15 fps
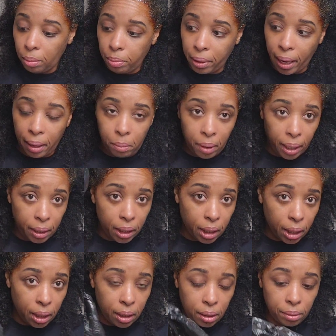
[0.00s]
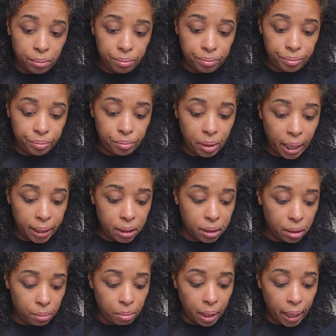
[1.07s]
apply my
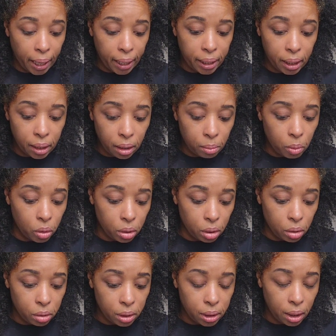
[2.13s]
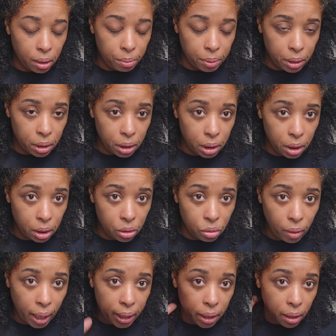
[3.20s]
plastic bag, and I'm going to go sit up on a
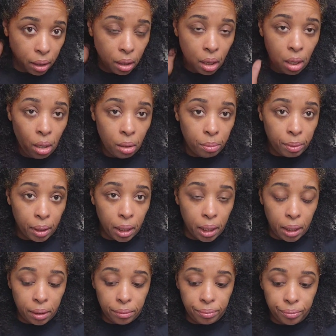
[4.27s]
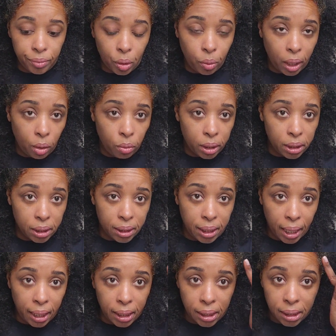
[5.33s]
hooded dryer. But what I wanted to
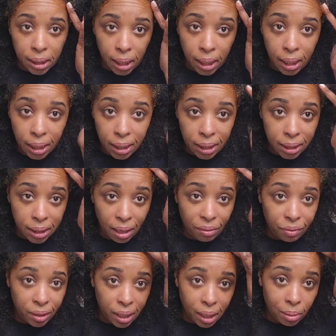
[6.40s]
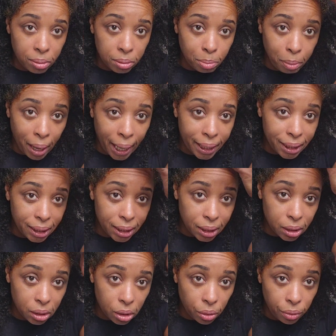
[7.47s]
say is the honey definitely helps bind
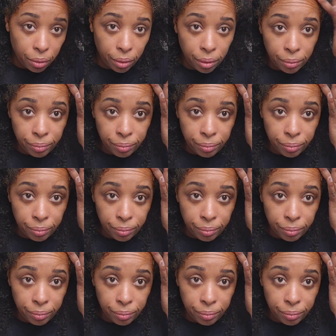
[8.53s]
it to your